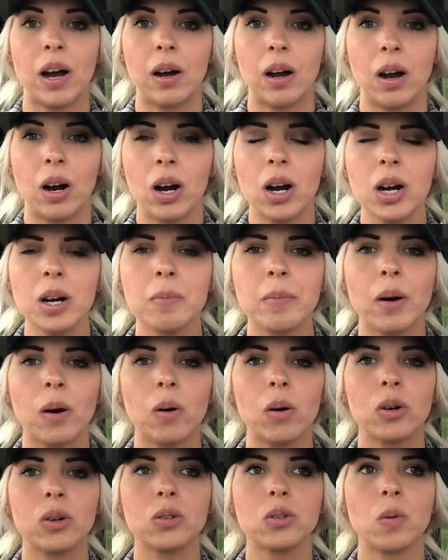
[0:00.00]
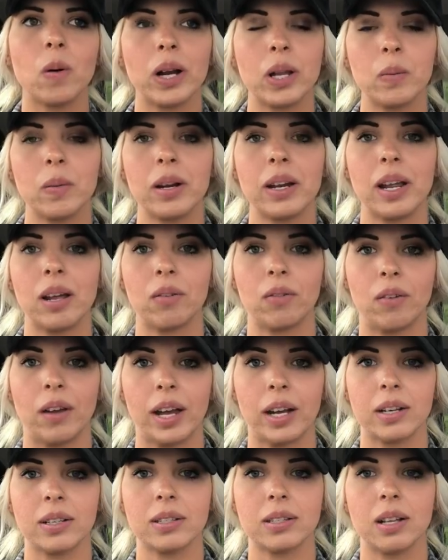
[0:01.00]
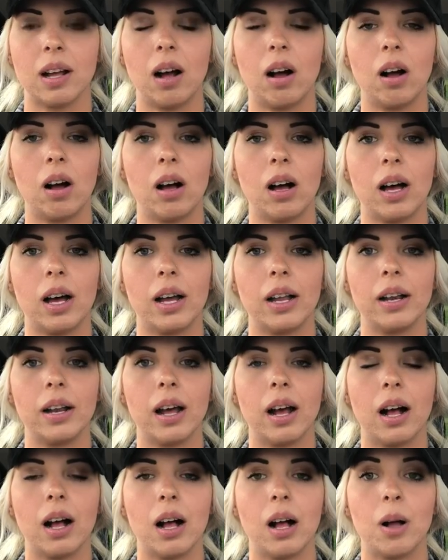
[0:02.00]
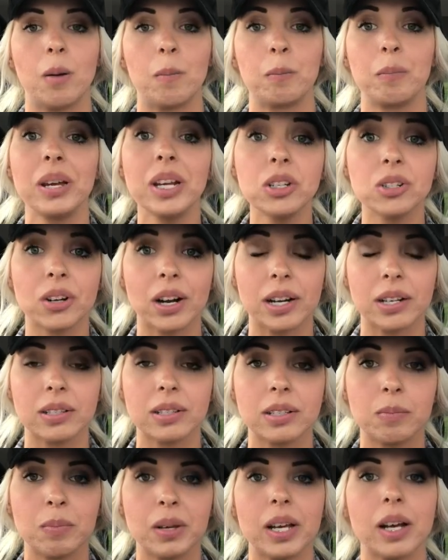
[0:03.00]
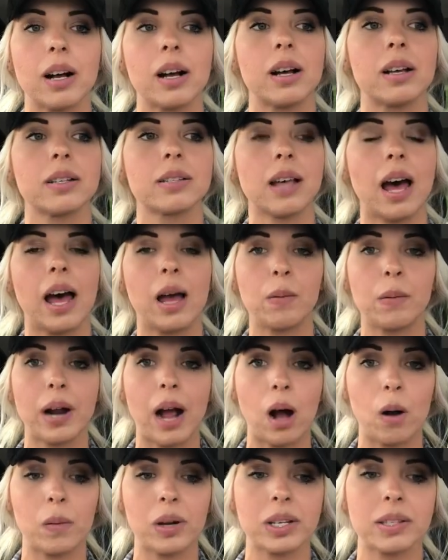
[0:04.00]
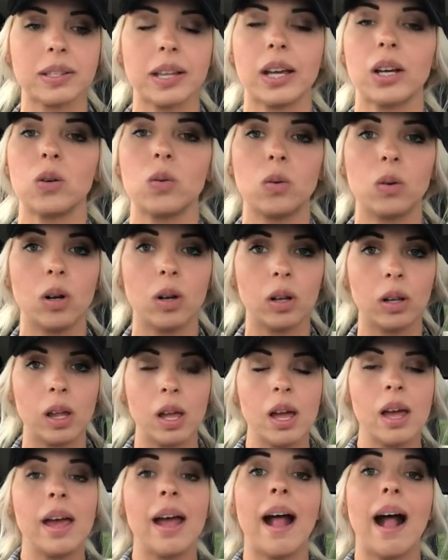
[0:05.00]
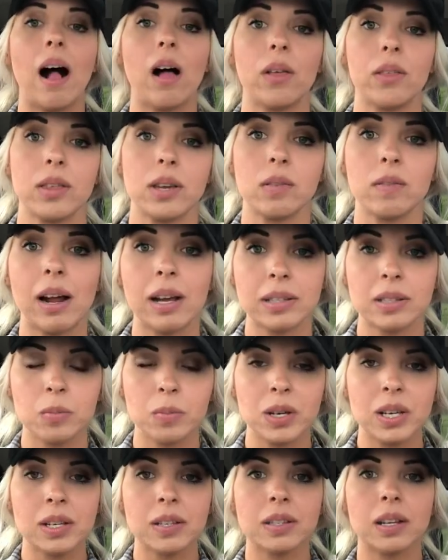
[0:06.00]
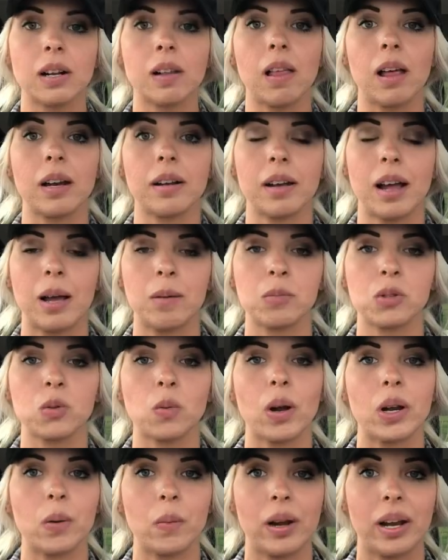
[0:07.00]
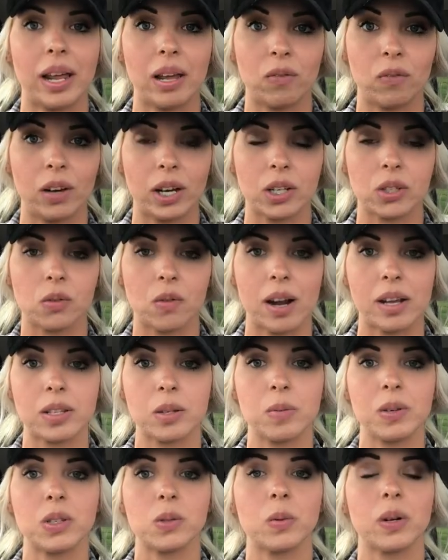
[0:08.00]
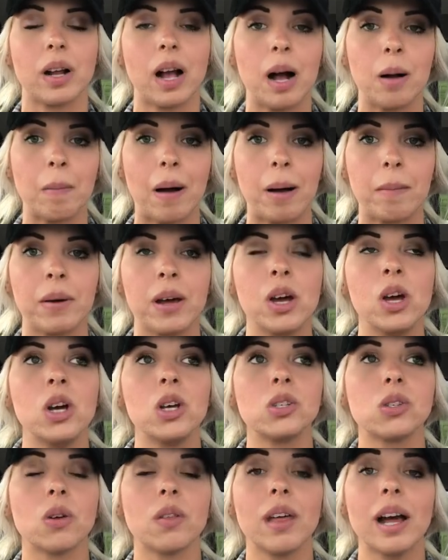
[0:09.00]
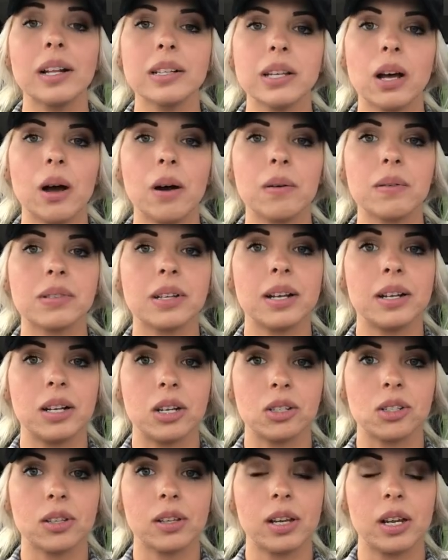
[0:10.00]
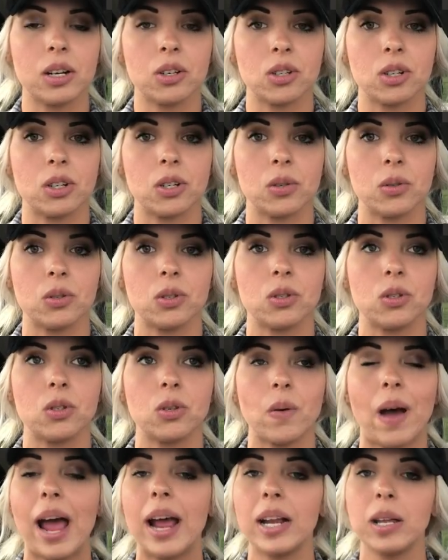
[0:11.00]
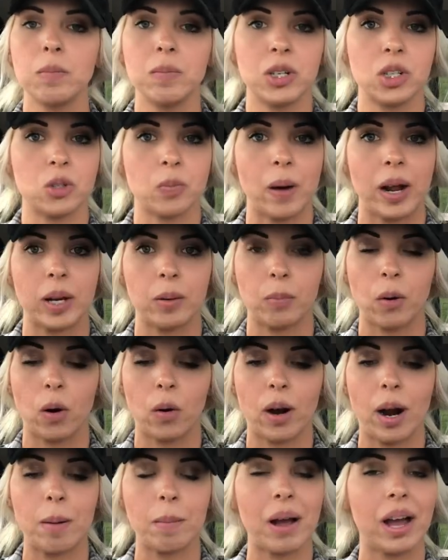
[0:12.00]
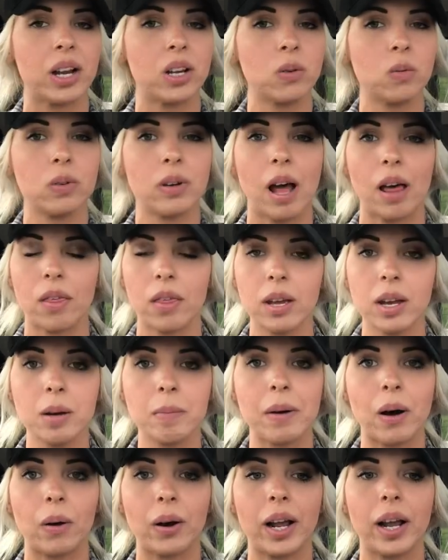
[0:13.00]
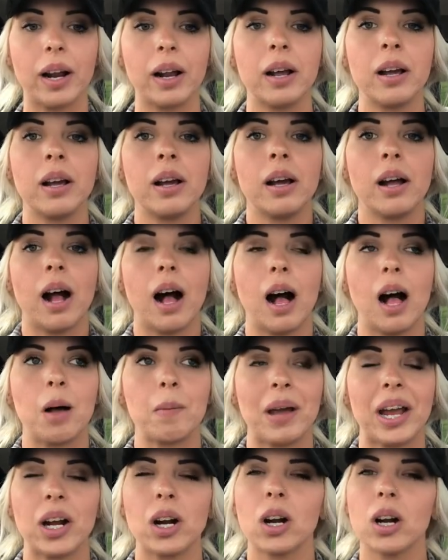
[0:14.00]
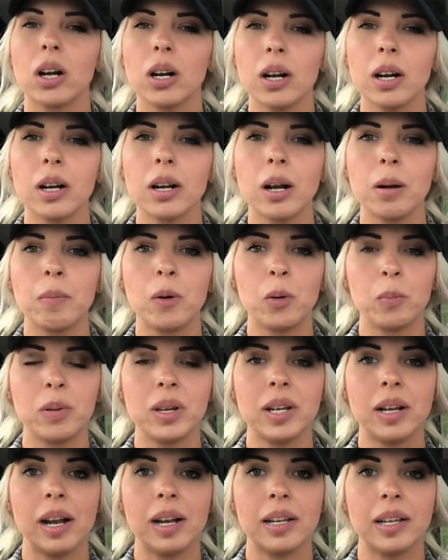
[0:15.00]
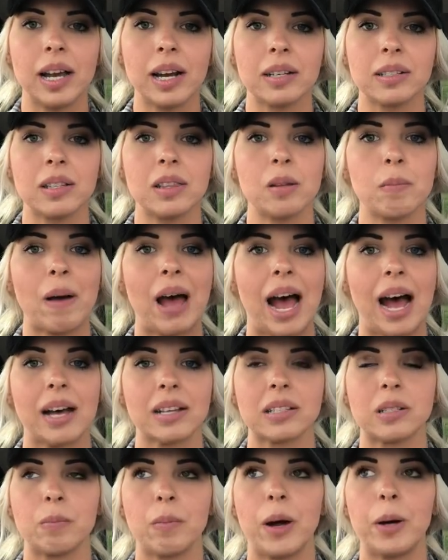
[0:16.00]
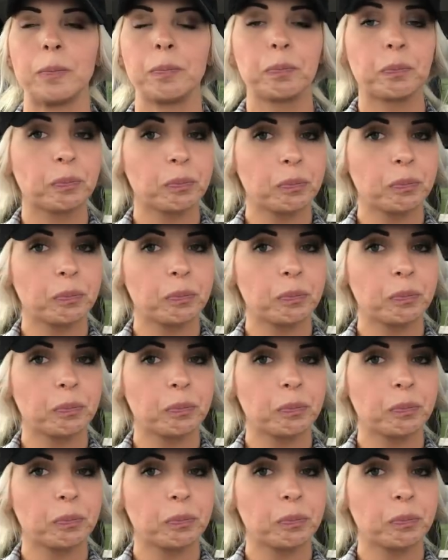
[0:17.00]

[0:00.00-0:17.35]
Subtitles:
heard about 21 Day Fix on Pinterest because I would always like Google healthy recipes, and a lot of times 21 Day Fix recipes would come up. So that's how I was initially introduced to any Beachbody program. I knew nothing about it. I had heard about P90X in the past, but